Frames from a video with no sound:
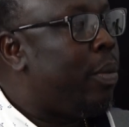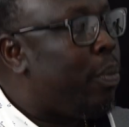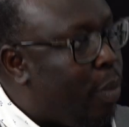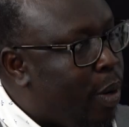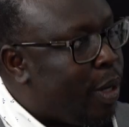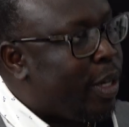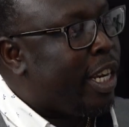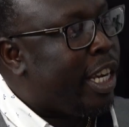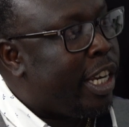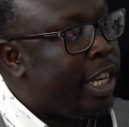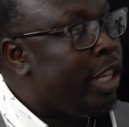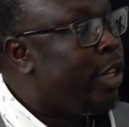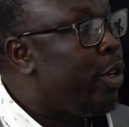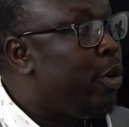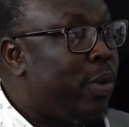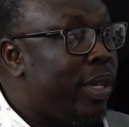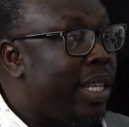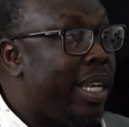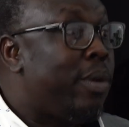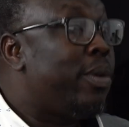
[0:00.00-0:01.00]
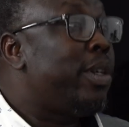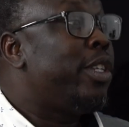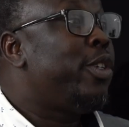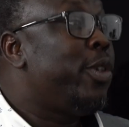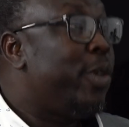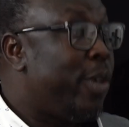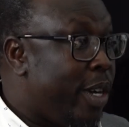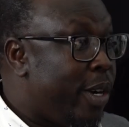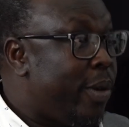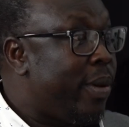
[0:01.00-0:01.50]
protecting you without you
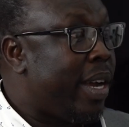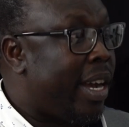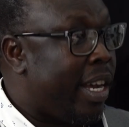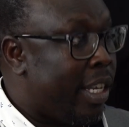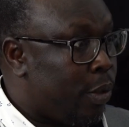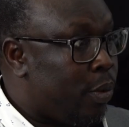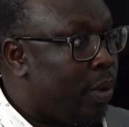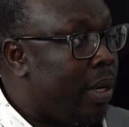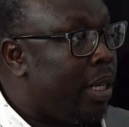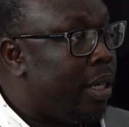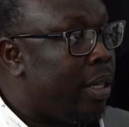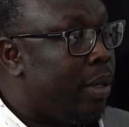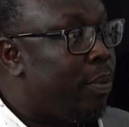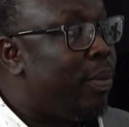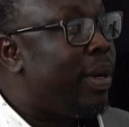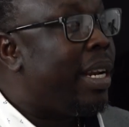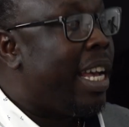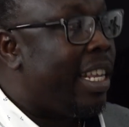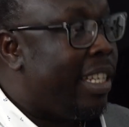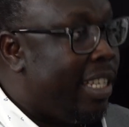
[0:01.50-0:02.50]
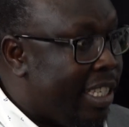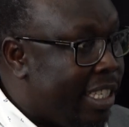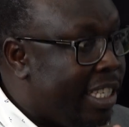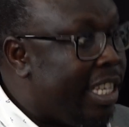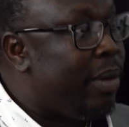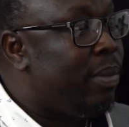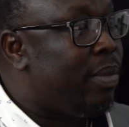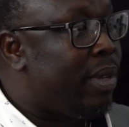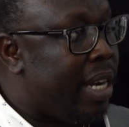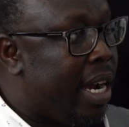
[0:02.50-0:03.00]
knowing as well, but at the
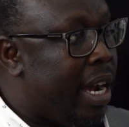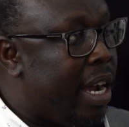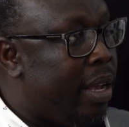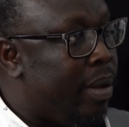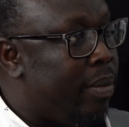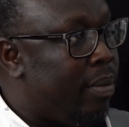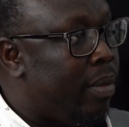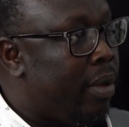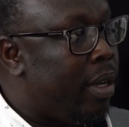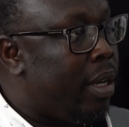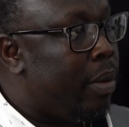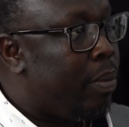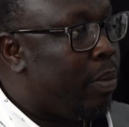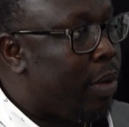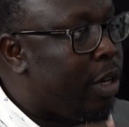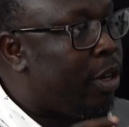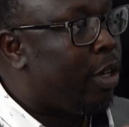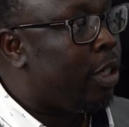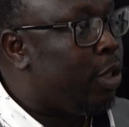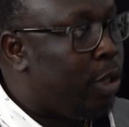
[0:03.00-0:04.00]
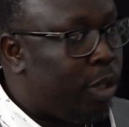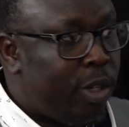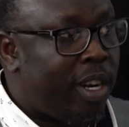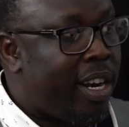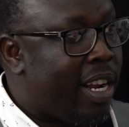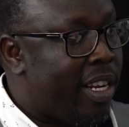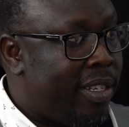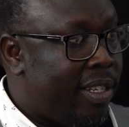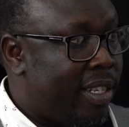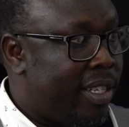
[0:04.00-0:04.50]
same time, because you don't
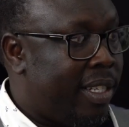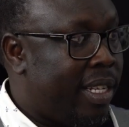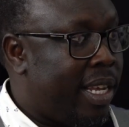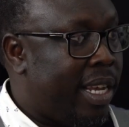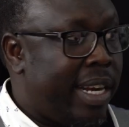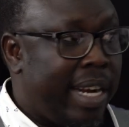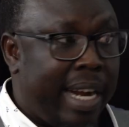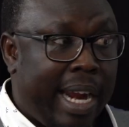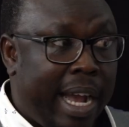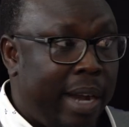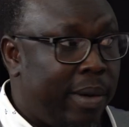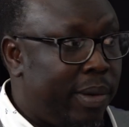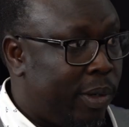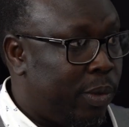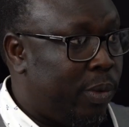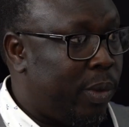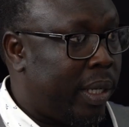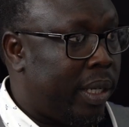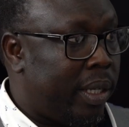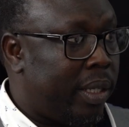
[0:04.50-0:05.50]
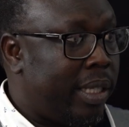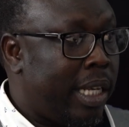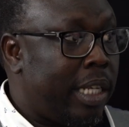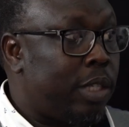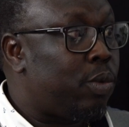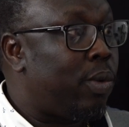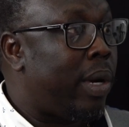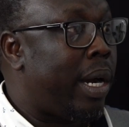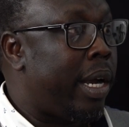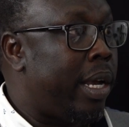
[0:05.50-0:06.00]
understand how it works, that's
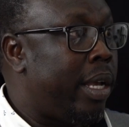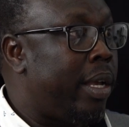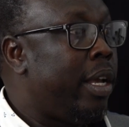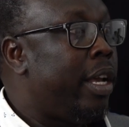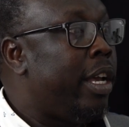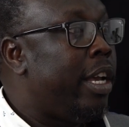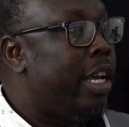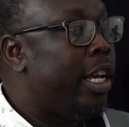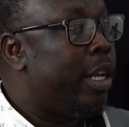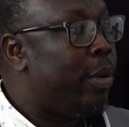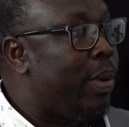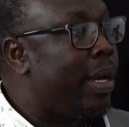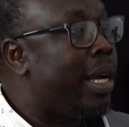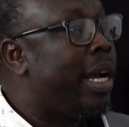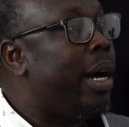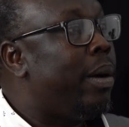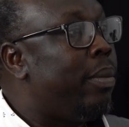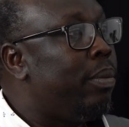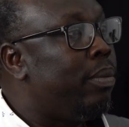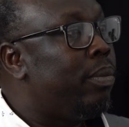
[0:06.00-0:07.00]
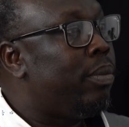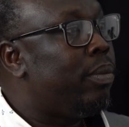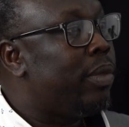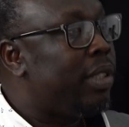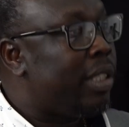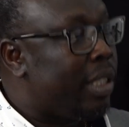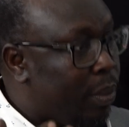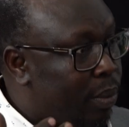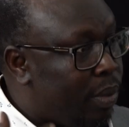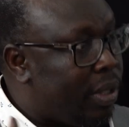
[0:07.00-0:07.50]
why it becomes
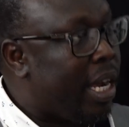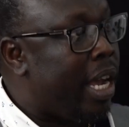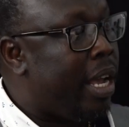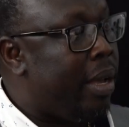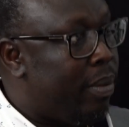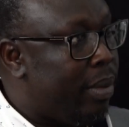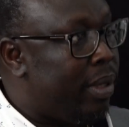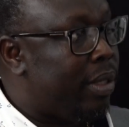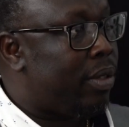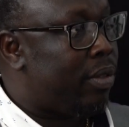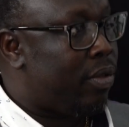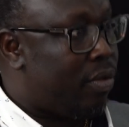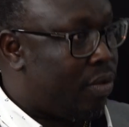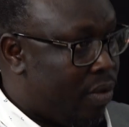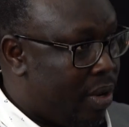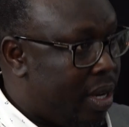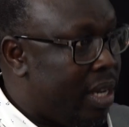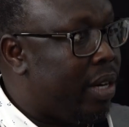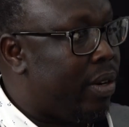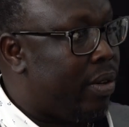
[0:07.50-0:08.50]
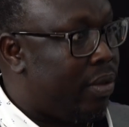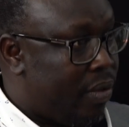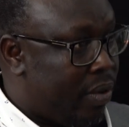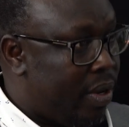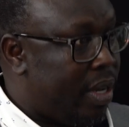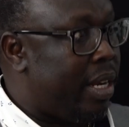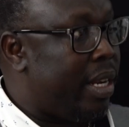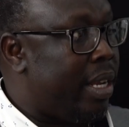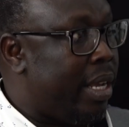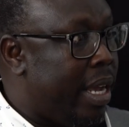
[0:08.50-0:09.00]
sometimes it's
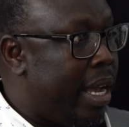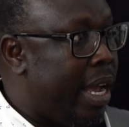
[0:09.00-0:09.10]
really